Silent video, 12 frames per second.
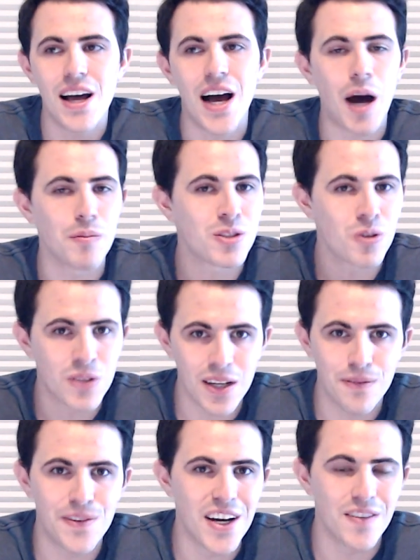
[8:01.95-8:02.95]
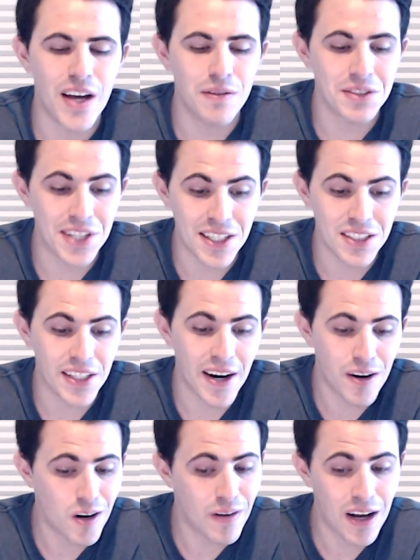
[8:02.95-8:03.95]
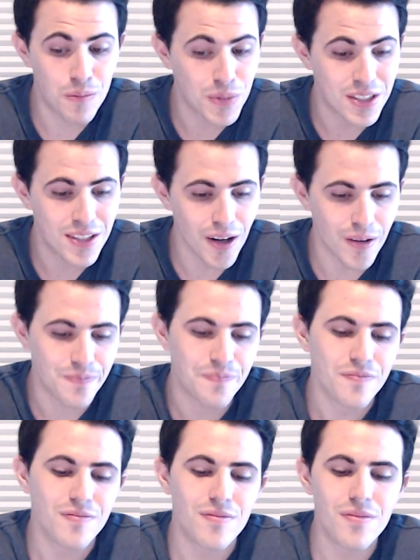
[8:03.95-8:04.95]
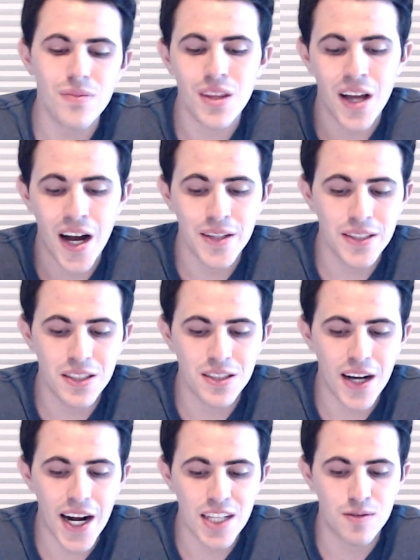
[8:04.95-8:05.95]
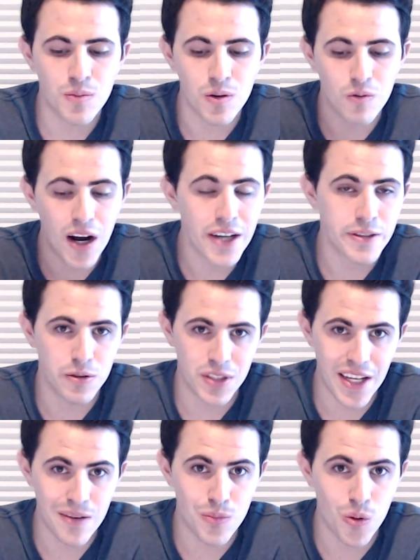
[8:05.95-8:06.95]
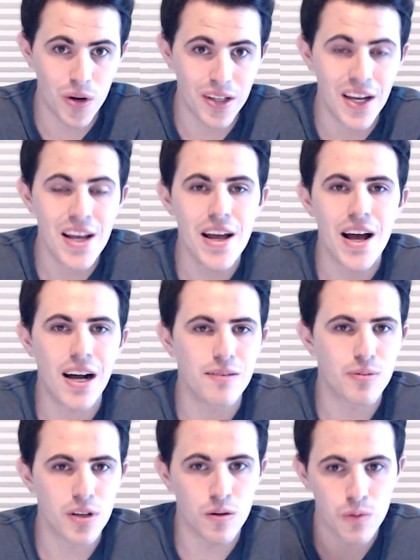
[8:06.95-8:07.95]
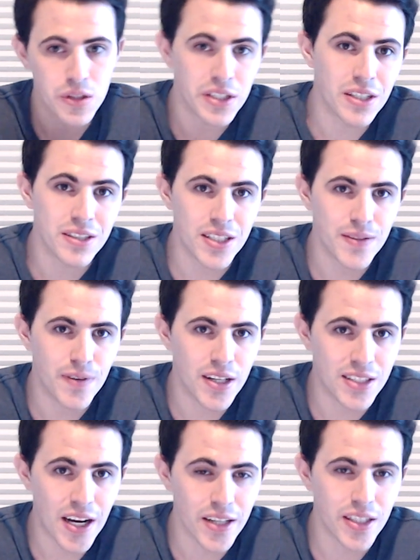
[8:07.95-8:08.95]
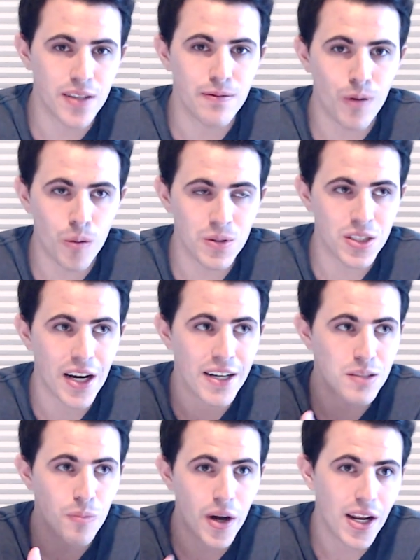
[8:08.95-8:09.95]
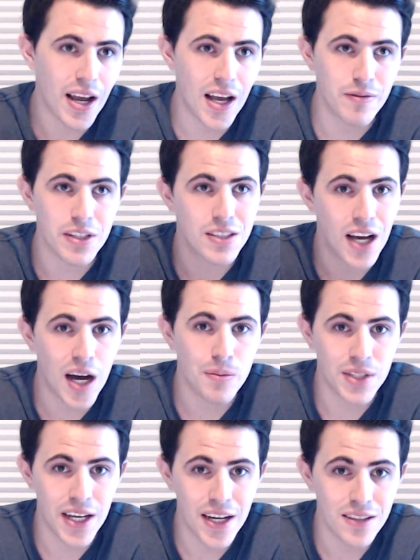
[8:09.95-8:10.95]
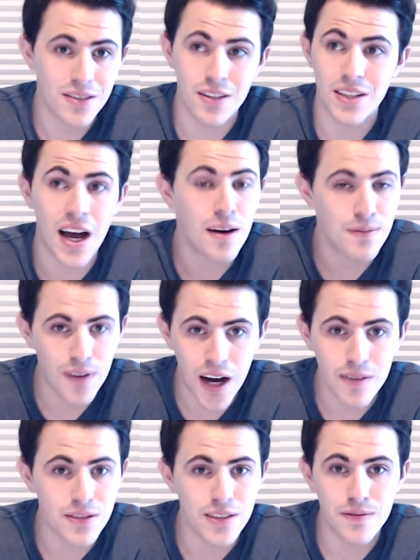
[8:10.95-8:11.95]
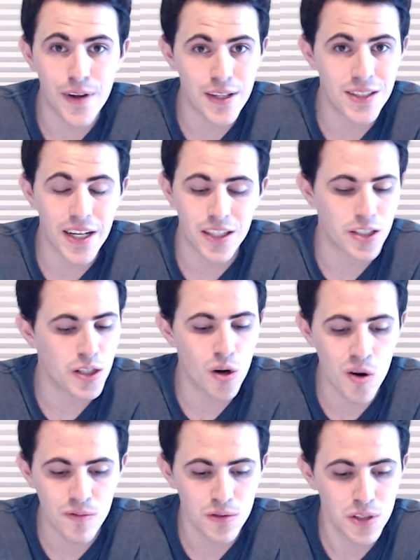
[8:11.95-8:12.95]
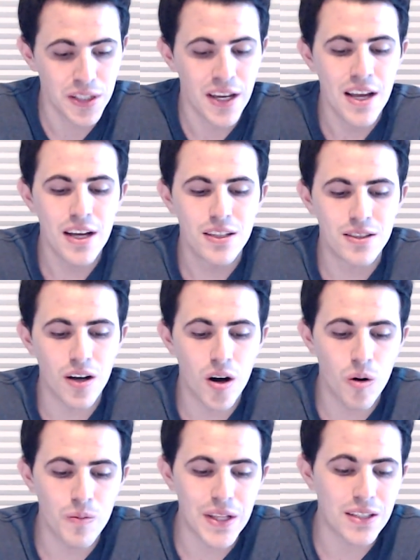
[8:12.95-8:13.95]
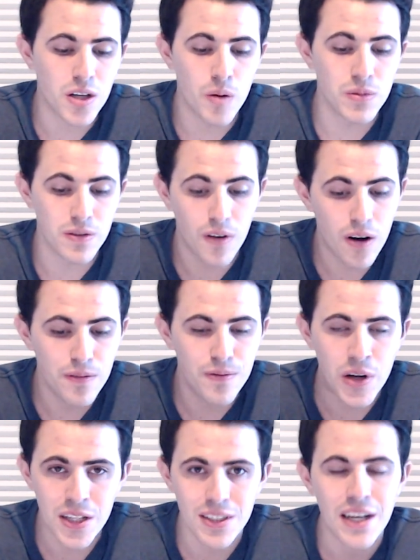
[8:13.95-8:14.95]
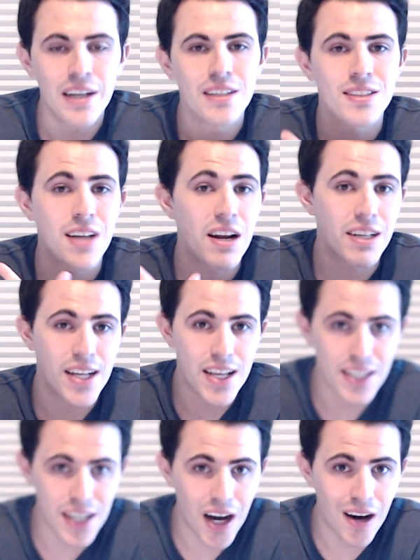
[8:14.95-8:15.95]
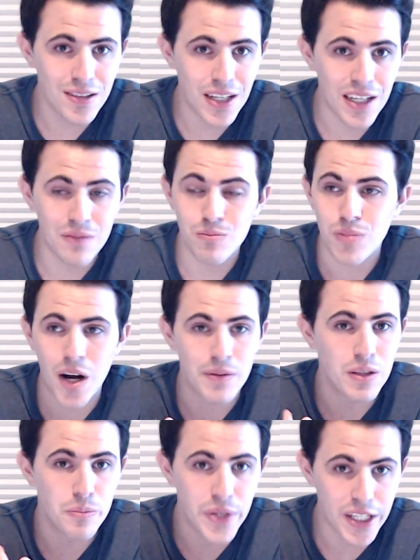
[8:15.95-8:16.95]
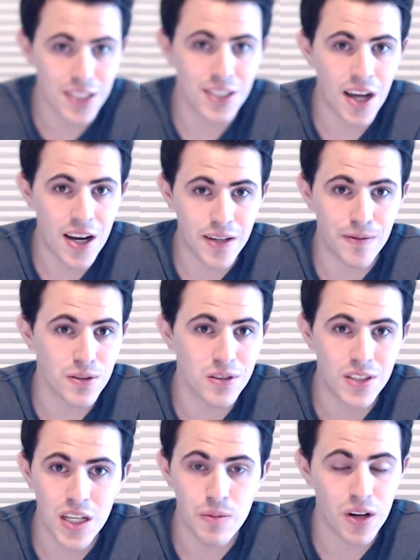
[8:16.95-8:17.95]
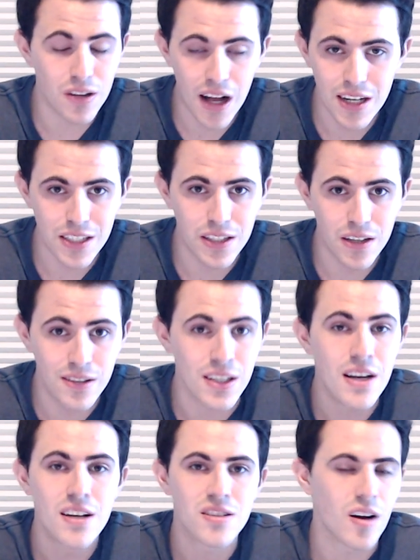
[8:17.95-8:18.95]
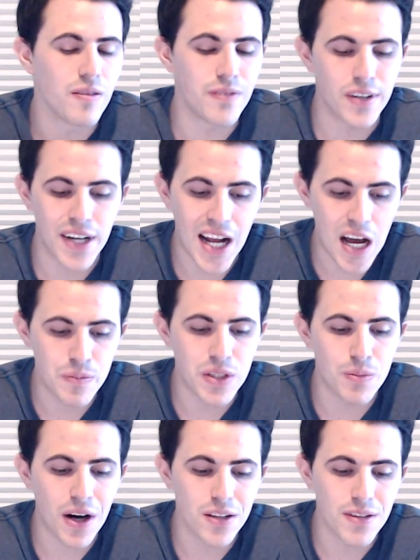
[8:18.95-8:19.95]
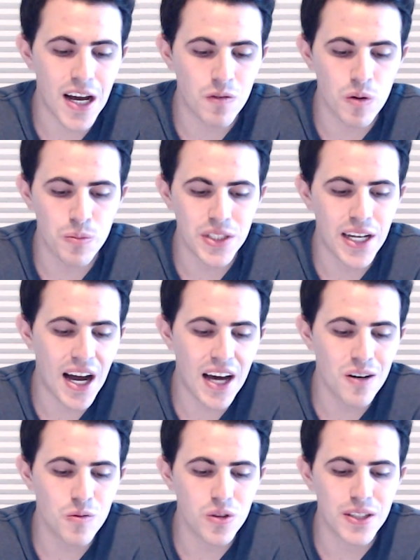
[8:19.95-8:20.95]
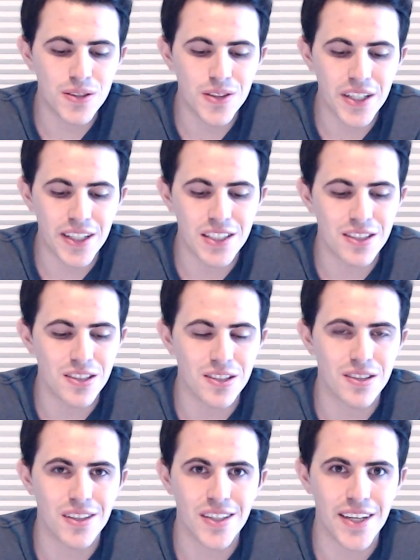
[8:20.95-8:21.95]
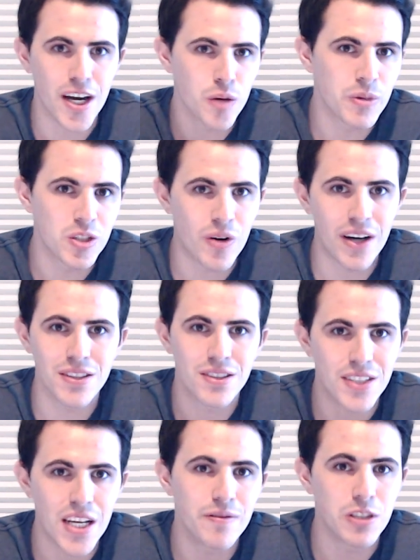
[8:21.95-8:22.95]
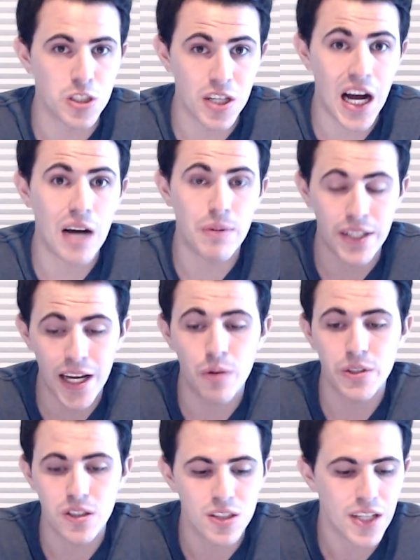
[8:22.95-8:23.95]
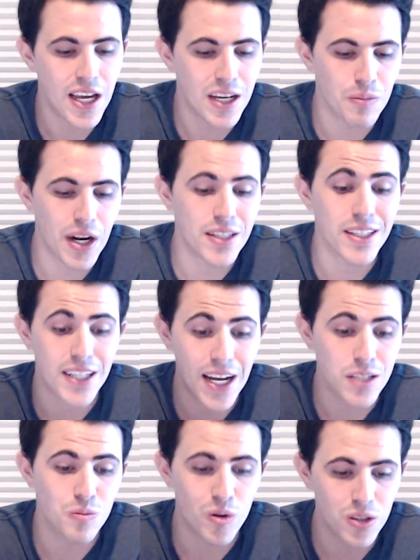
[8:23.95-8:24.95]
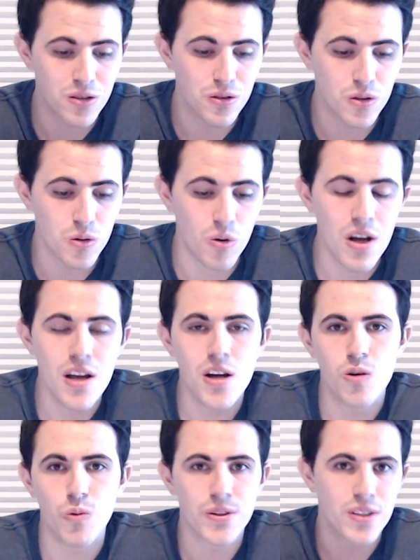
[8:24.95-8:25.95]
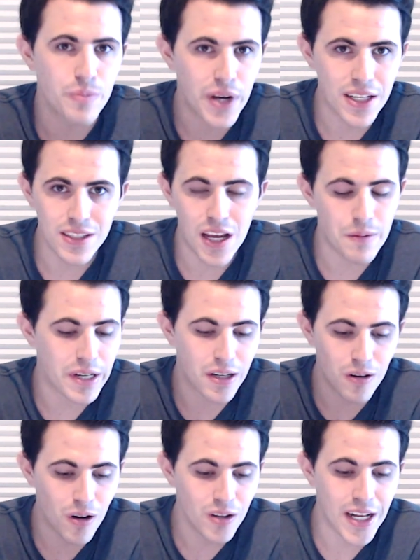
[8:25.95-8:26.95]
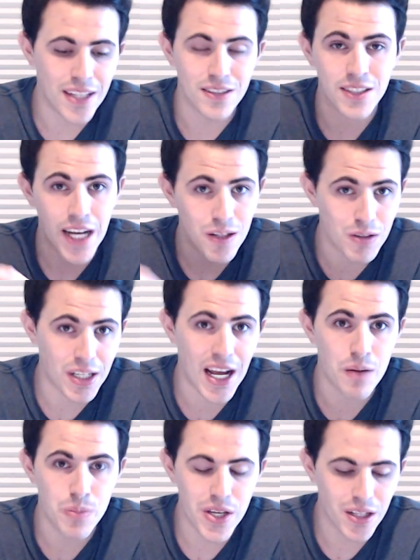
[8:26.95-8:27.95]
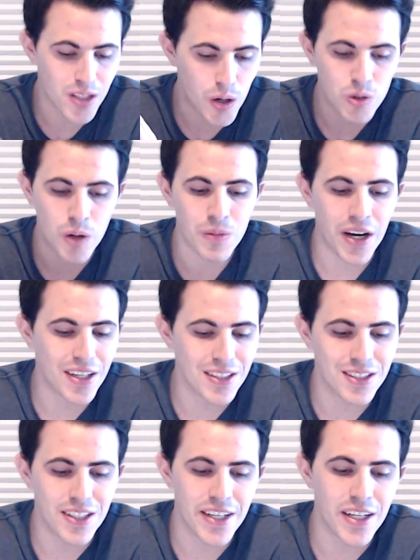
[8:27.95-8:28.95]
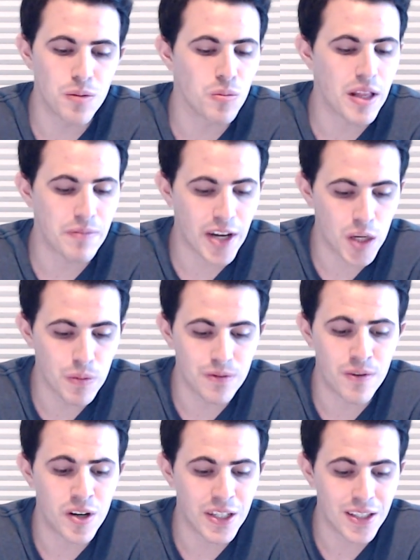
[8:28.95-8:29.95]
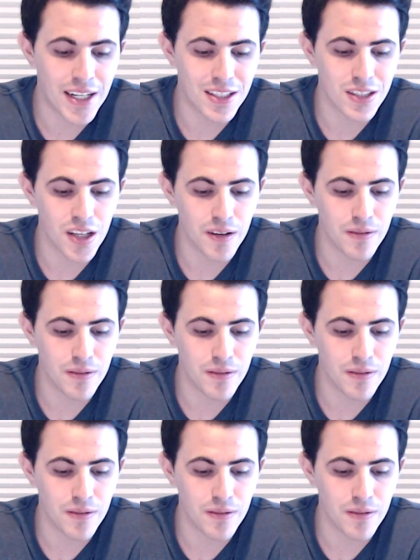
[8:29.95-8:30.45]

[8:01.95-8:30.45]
I'm still not a fan of having Jason Garrett around, but still, I think the Giants, from a roster standpoint, have put a really good defense out there for them. The Giants might have a top 10 to top 5 defense next year, hopefully. So in terms of offense, signing Kenny Galladay, probably the biggest signing for this team in a lot of years. So I'm very happy about that one. But yeah, I don't really think it's just Gettleman trying to save his job. I get what you're saying, but I think it has more to do with the pandemic and all that, the salary cap being low. So I'm not going to sit here and blame Gettleman for any of that stuff.